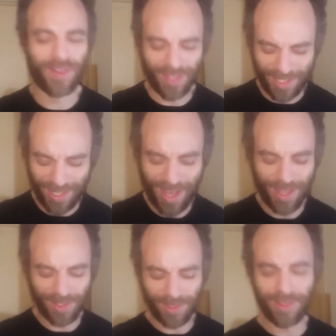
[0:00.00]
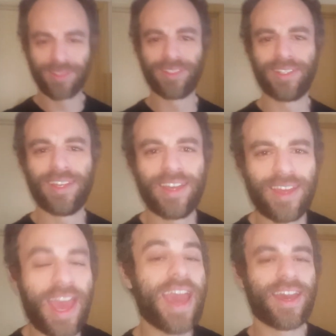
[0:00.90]
in the title.
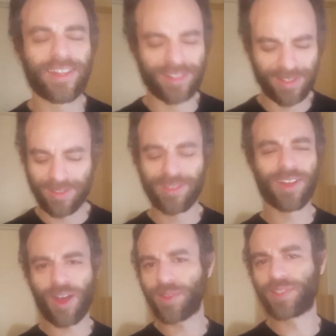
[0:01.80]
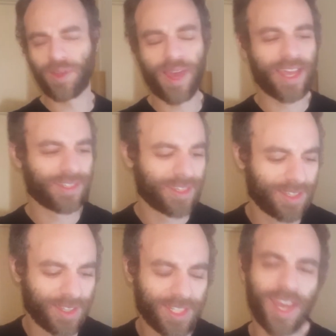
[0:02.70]
And also, as is
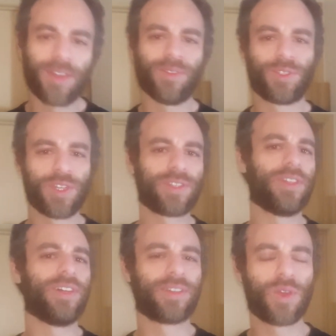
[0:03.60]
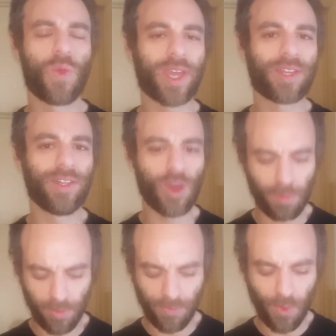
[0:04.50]
in the title, just a quick note
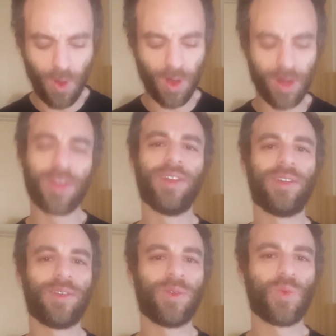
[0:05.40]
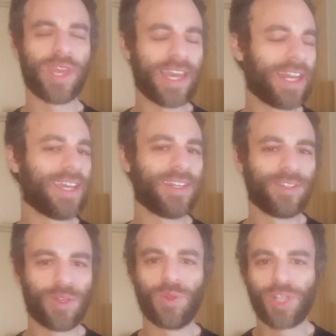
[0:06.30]
before we get
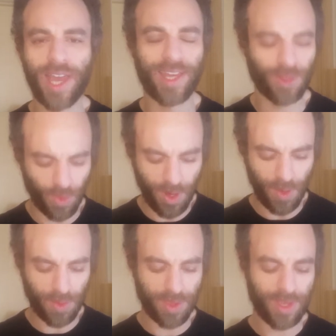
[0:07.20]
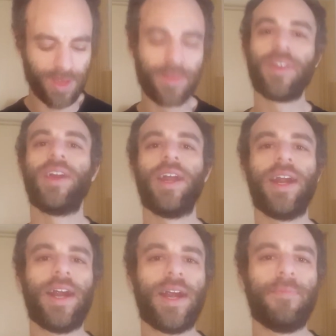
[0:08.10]
into giant growth.
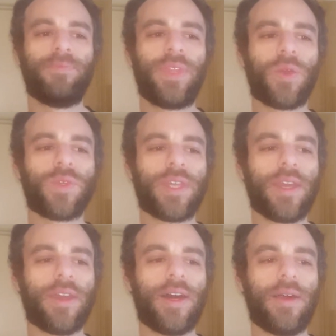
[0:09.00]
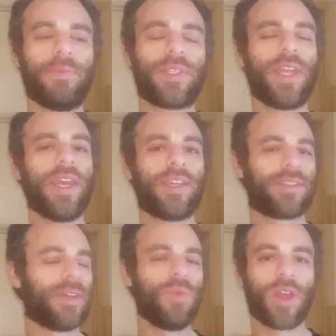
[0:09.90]
There was a mistake
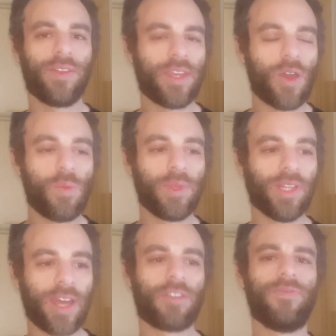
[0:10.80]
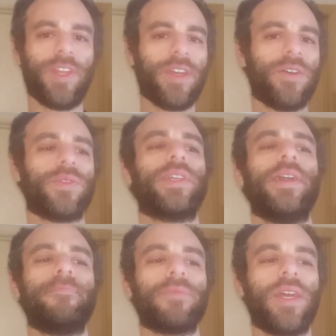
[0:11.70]
somewhere in the open letter videos.
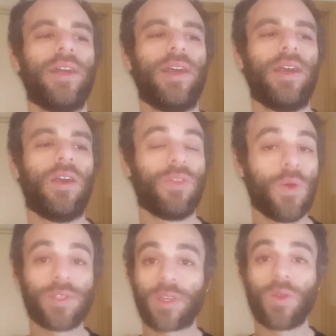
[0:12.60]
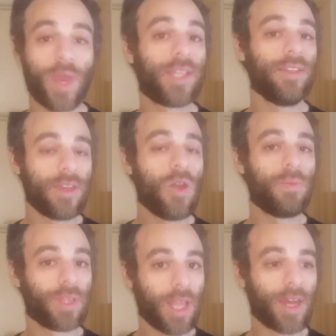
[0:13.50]
Although it's correct in the
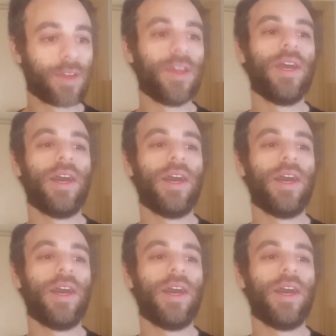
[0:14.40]
open letter,